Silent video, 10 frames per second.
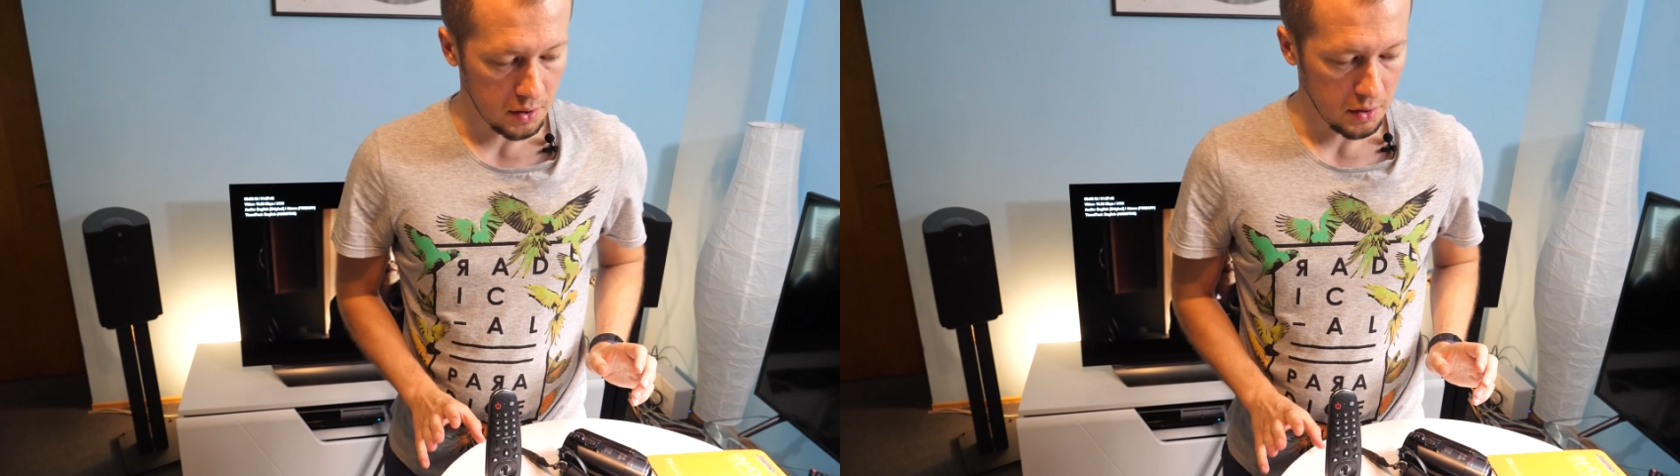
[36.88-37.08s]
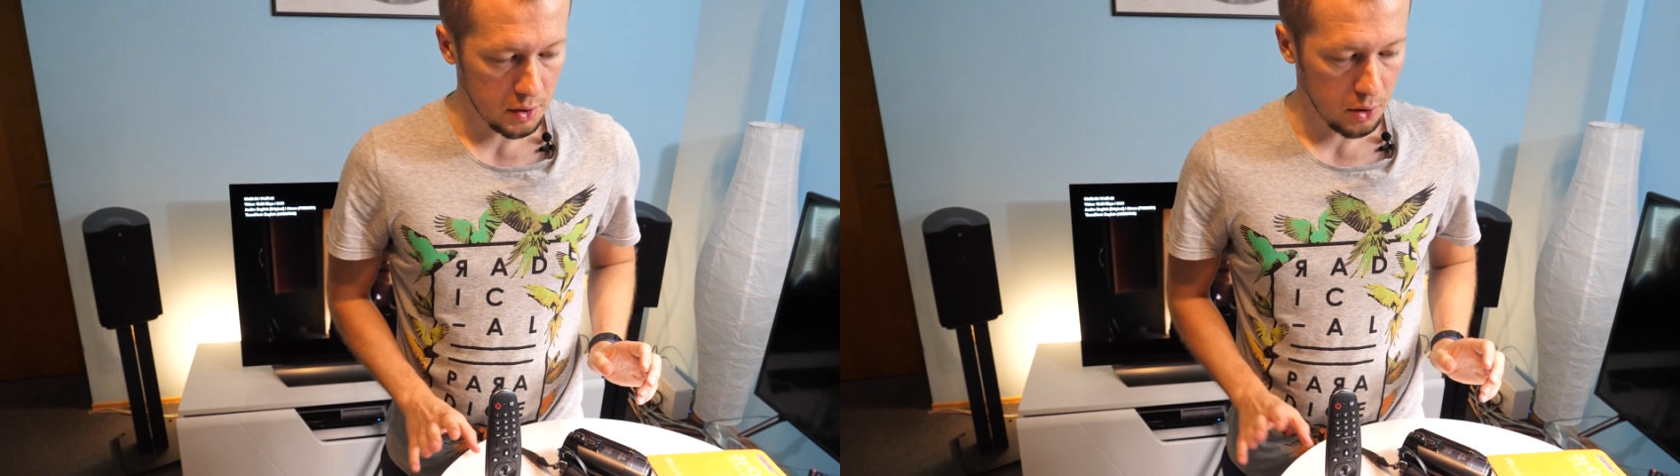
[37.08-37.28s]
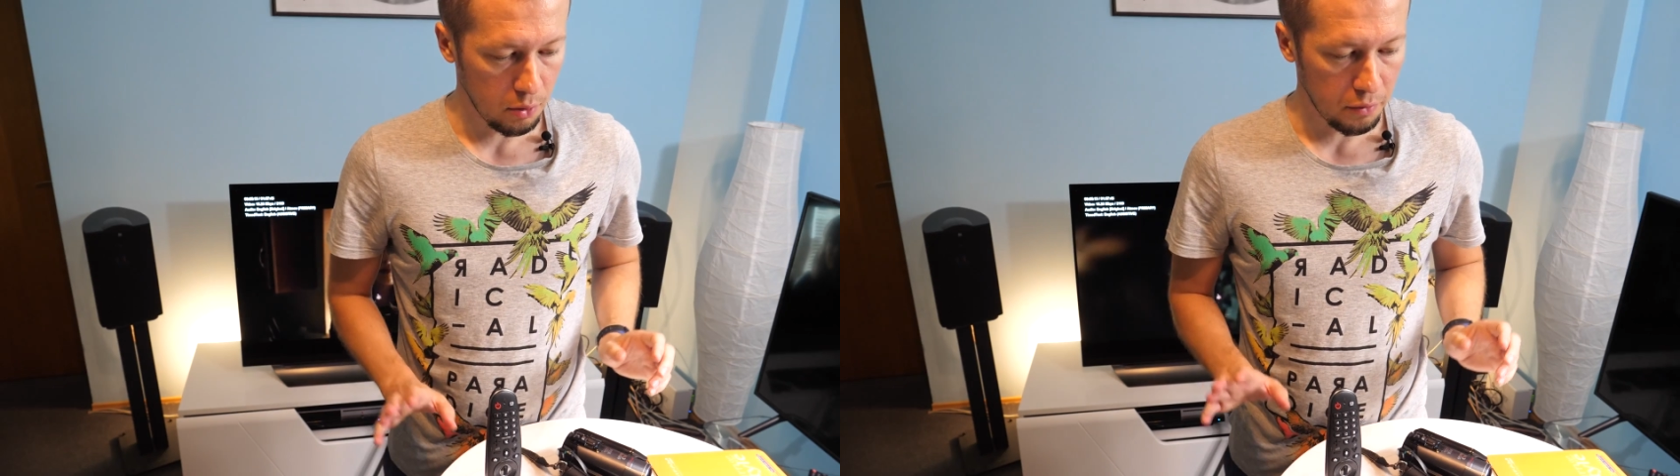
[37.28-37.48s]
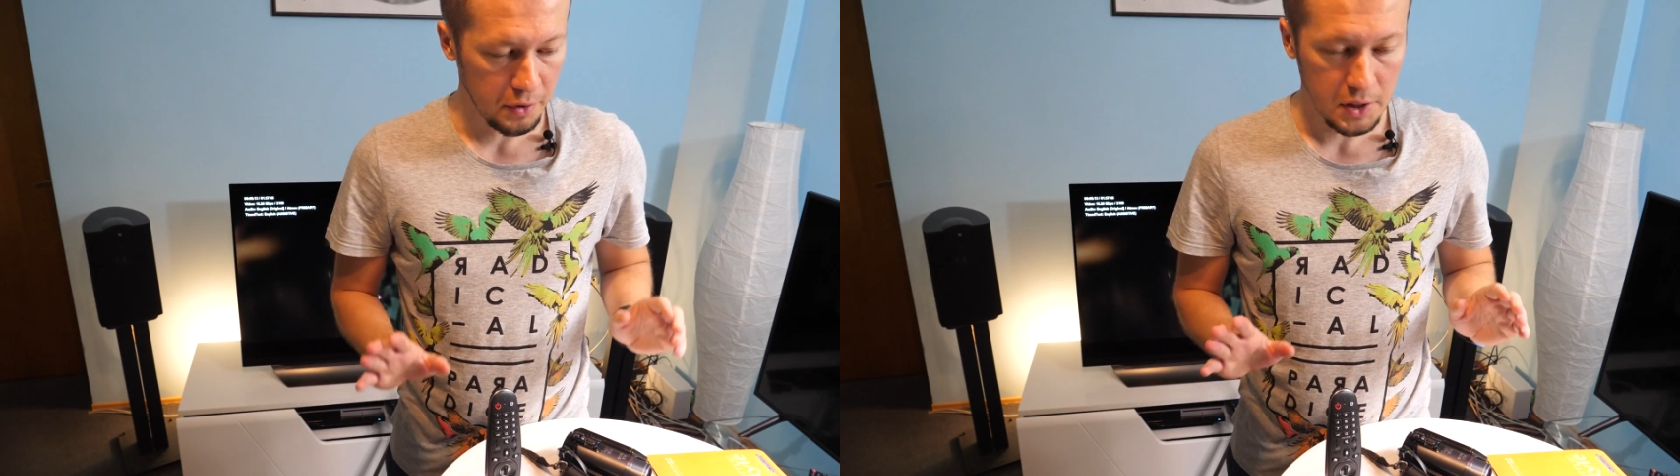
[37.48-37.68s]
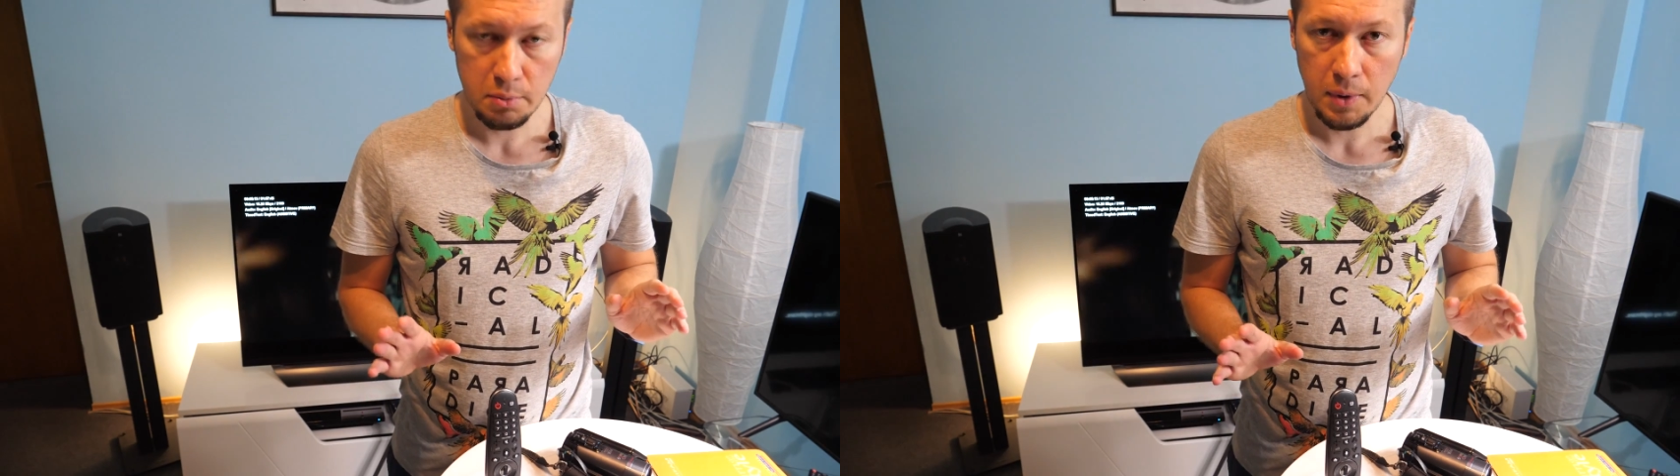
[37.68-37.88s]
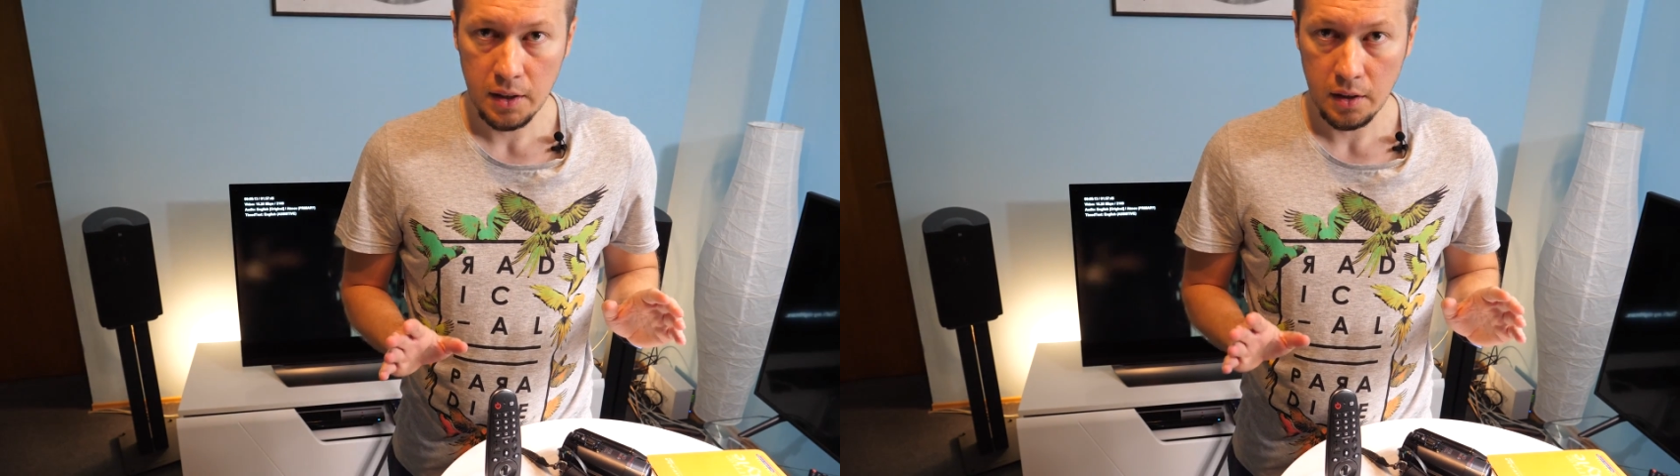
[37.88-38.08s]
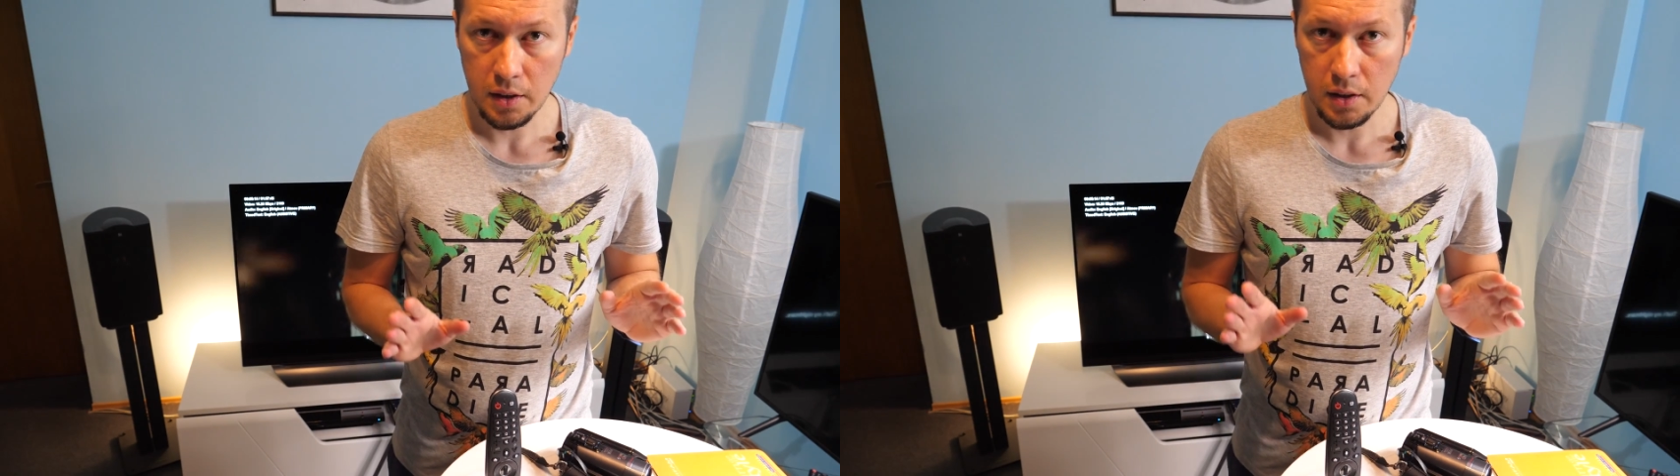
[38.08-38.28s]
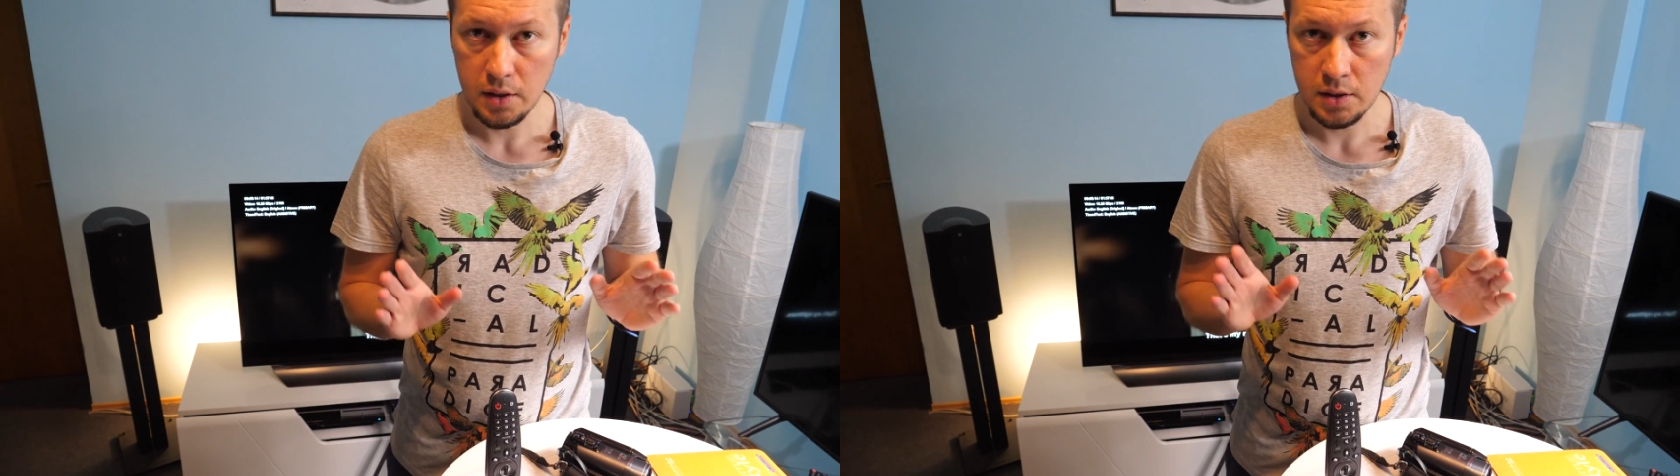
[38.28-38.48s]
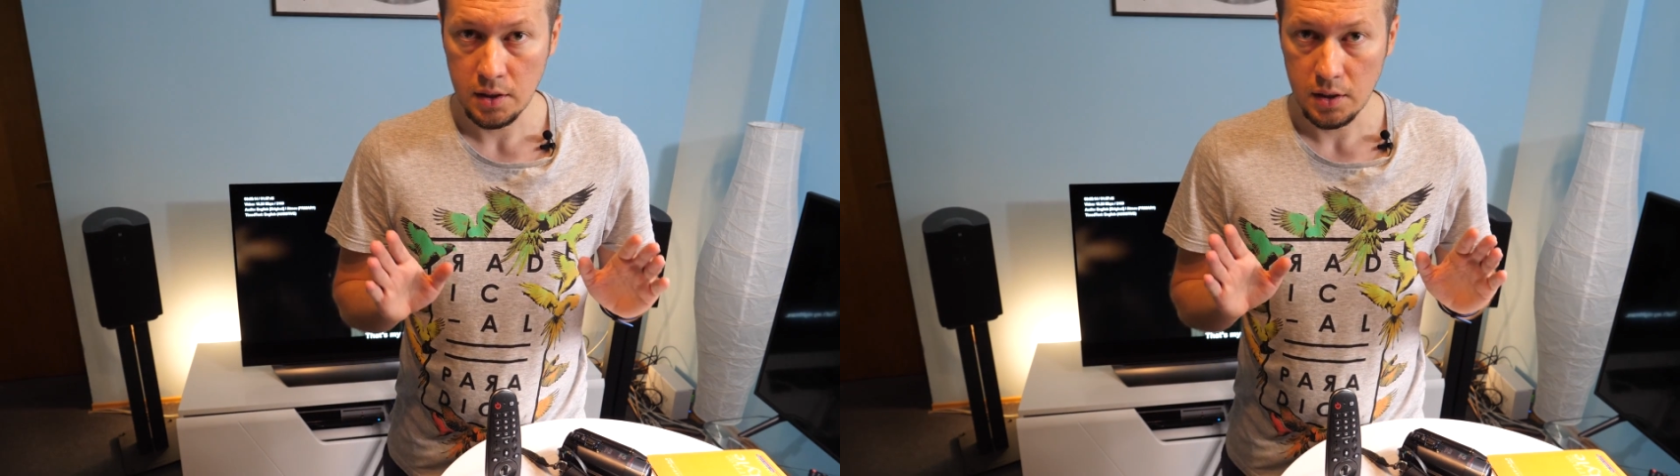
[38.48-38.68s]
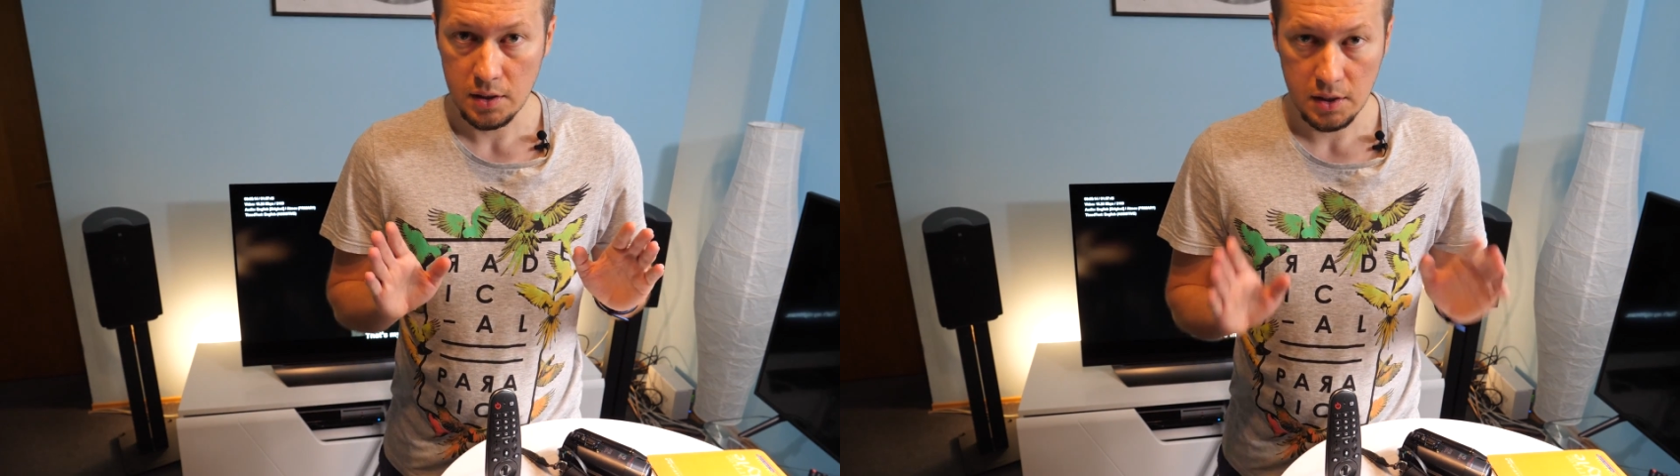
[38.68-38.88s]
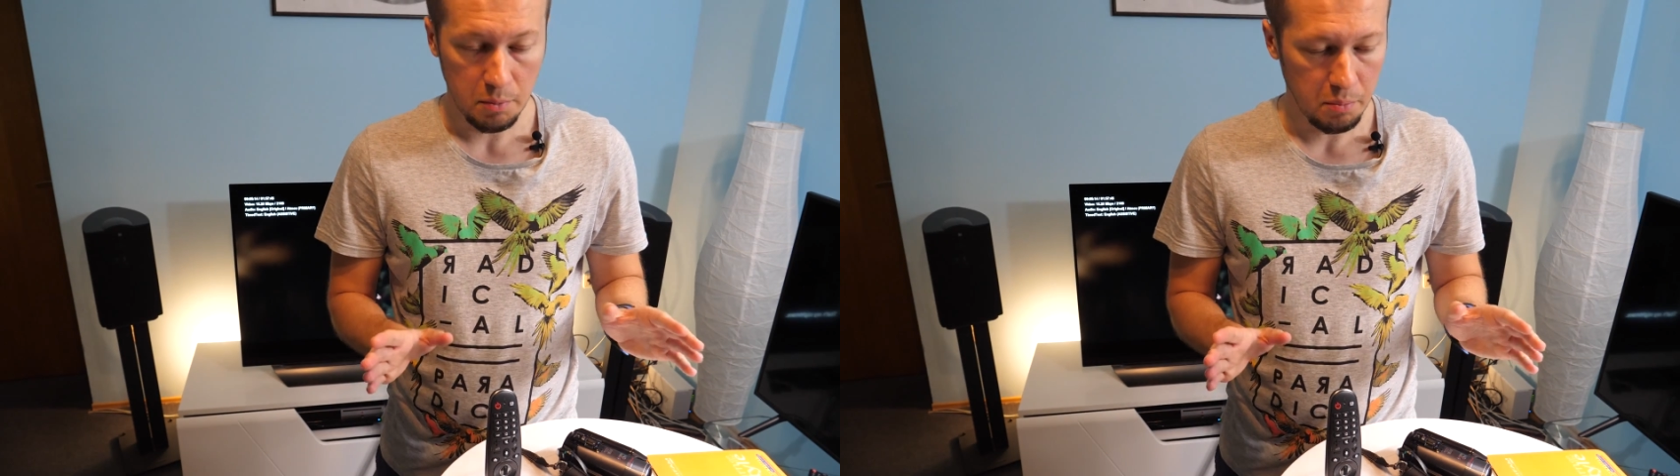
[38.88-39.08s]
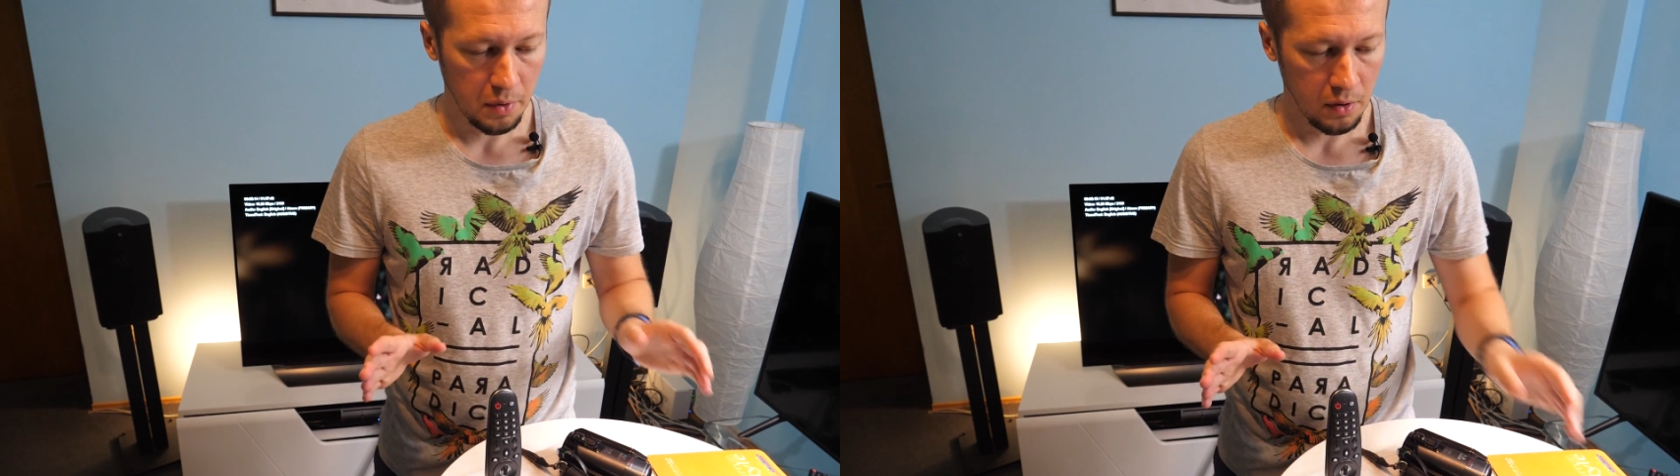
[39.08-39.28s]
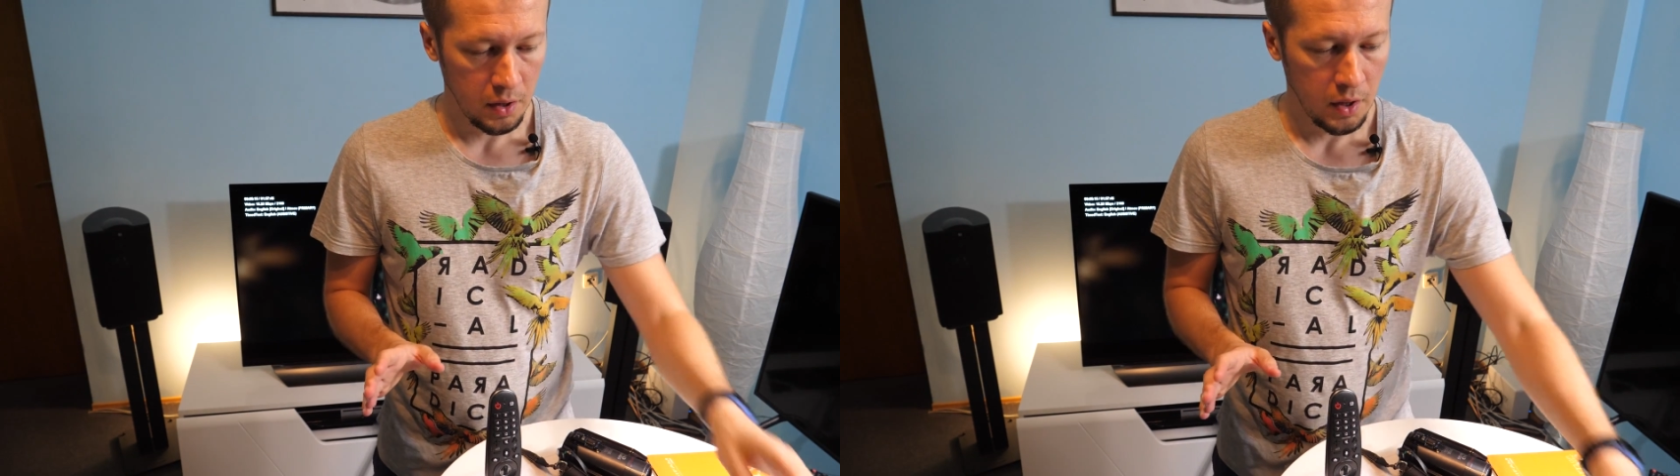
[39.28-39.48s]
So first one is simple